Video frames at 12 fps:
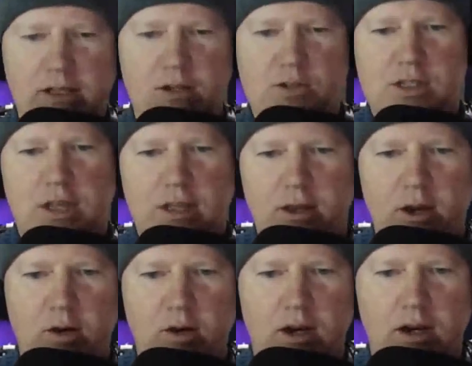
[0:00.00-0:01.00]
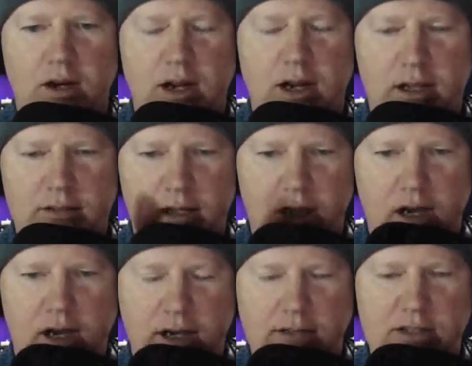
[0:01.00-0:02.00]
you say, though,
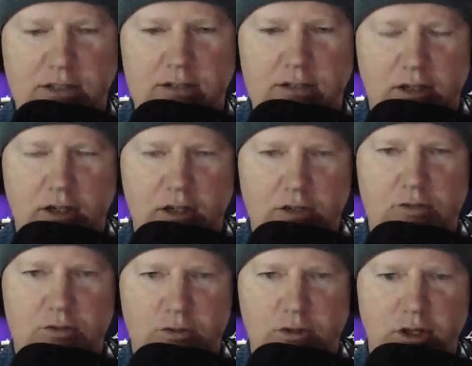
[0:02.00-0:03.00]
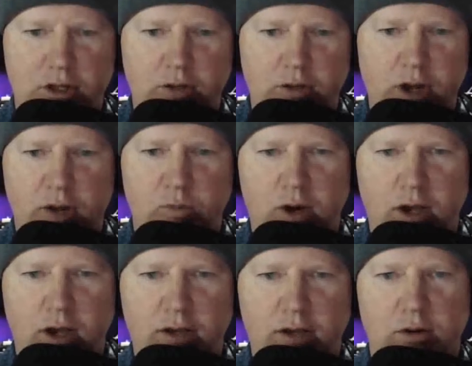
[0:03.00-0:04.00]
I guess it's a good red
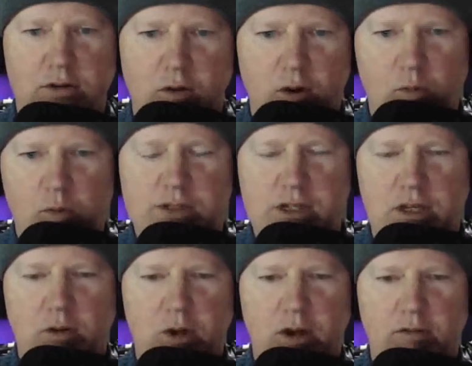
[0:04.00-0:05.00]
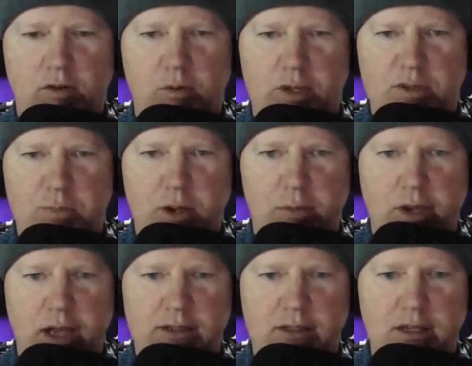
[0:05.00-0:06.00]
wine or whiskey or whatever. It probably
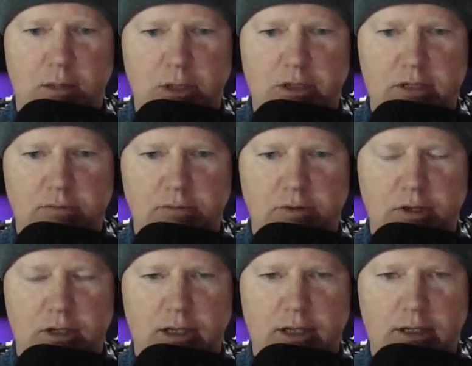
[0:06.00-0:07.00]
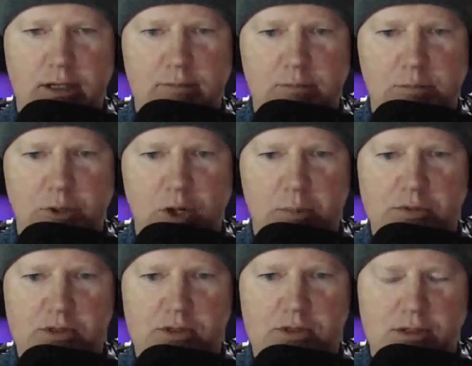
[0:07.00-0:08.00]
has a couple of different
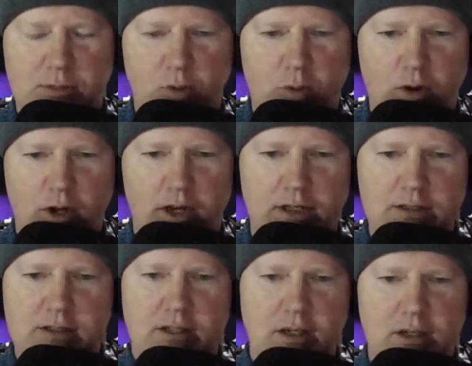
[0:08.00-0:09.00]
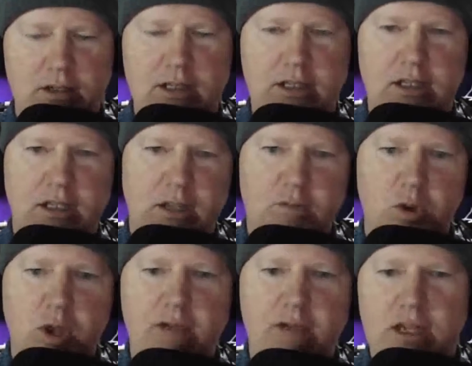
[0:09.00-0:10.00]
purposes. Number one, it's gonna, if you
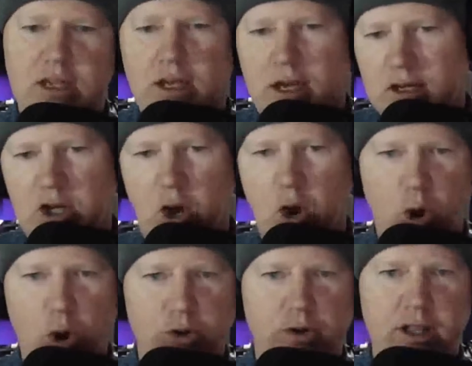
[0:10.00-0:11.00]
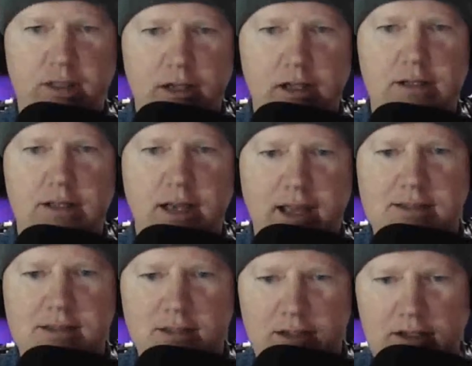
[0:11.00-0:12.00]
have any kind of cold or anything like that,
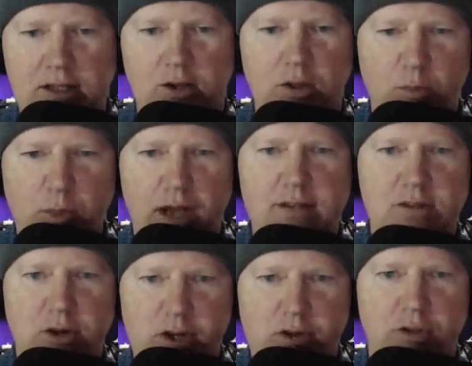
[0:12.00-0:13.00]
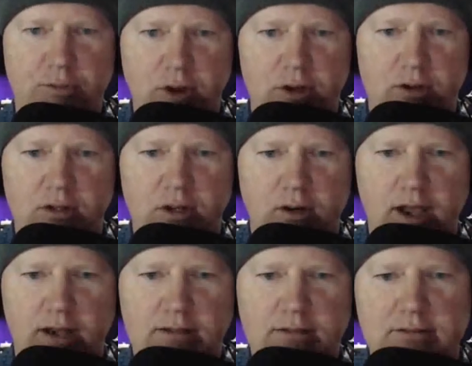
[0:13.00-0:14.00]
it's gonna kill the bacteria in your throat. Correct?